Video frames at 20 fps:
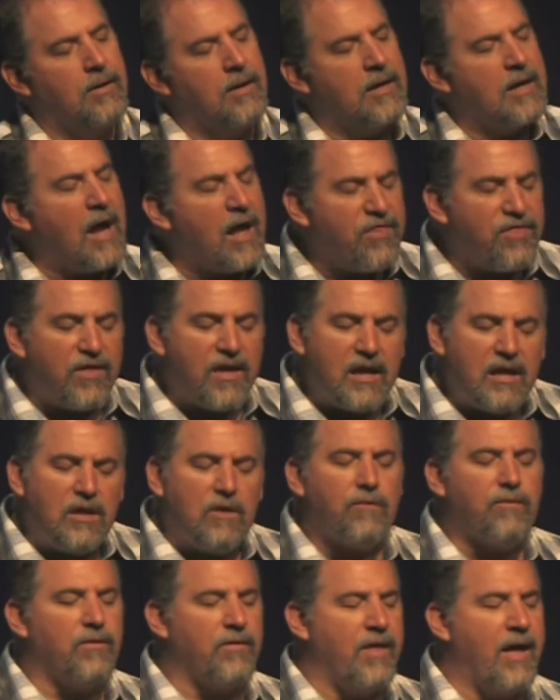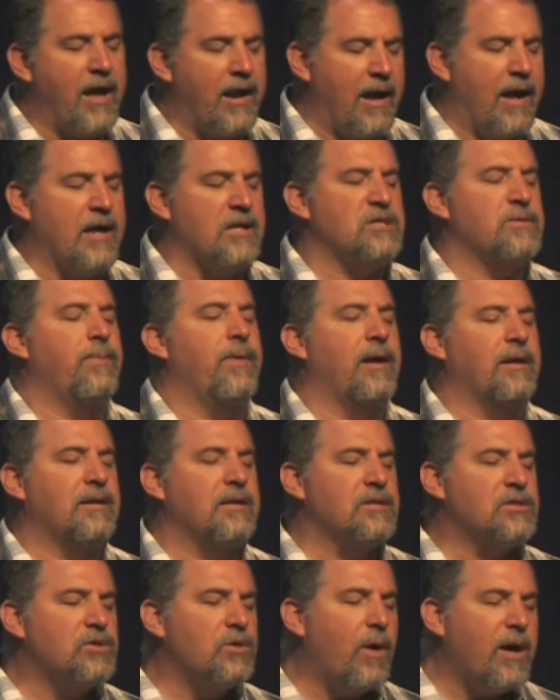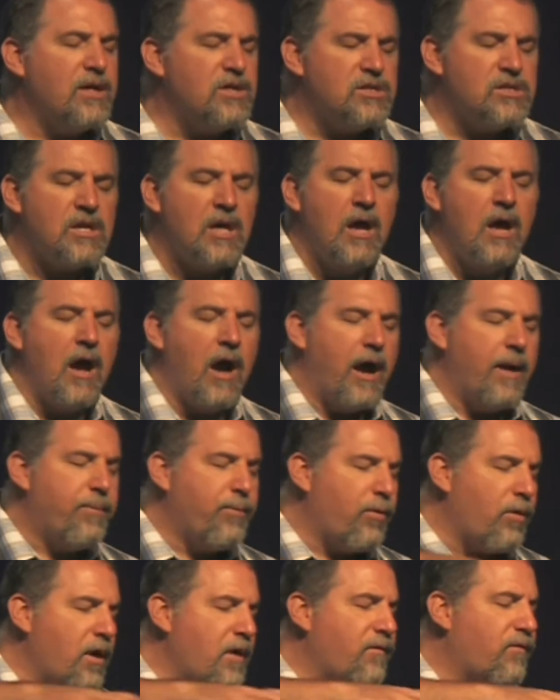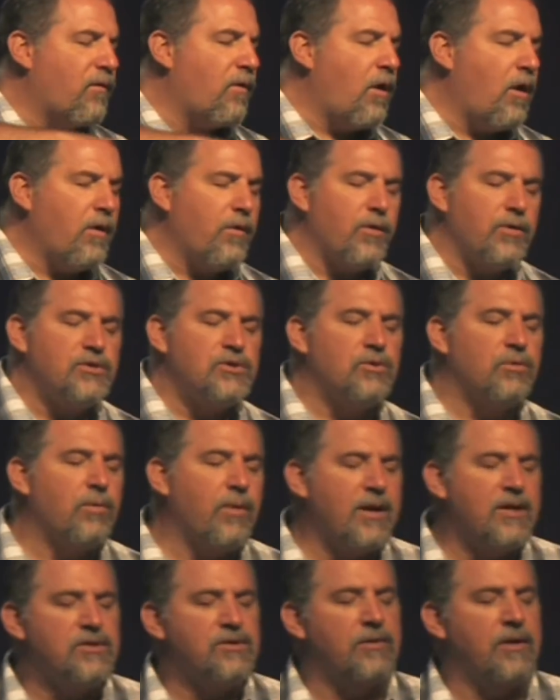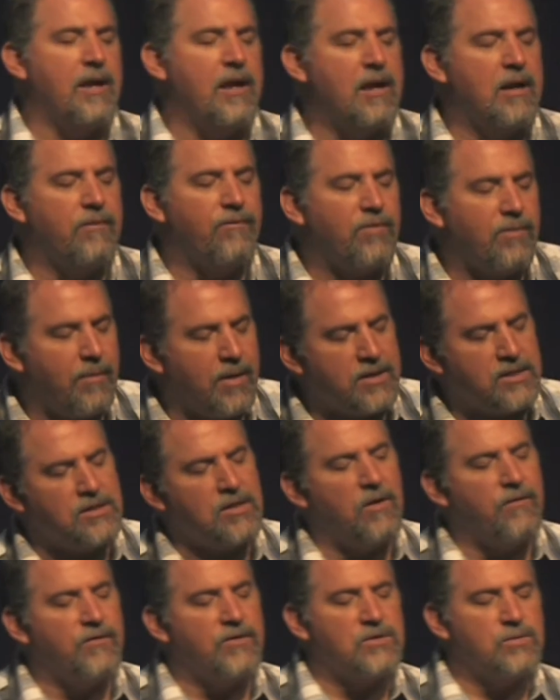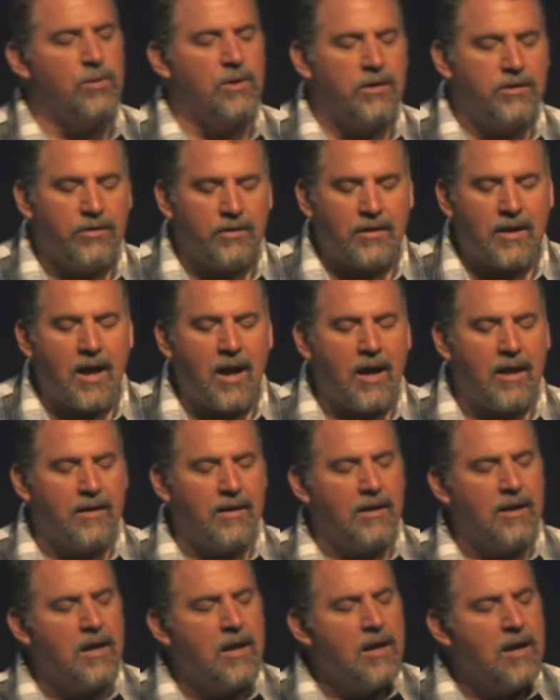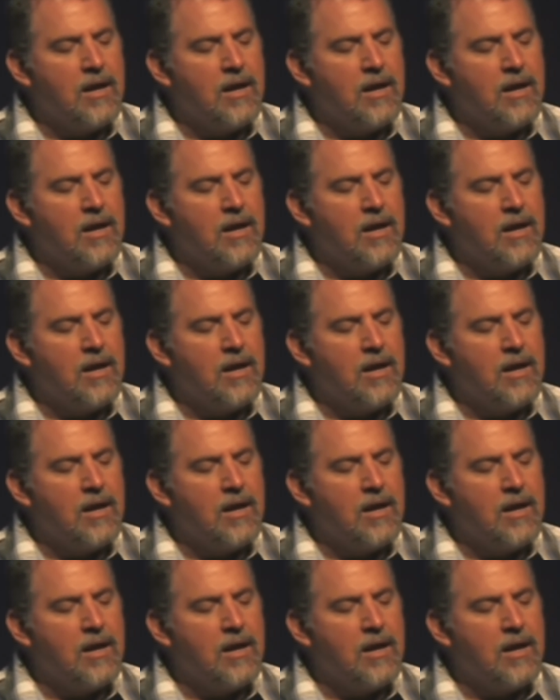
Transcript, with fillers: And I thank you for that aspect. And so I just, I pray for all those who raise their hand and for myself as well, dear God, that,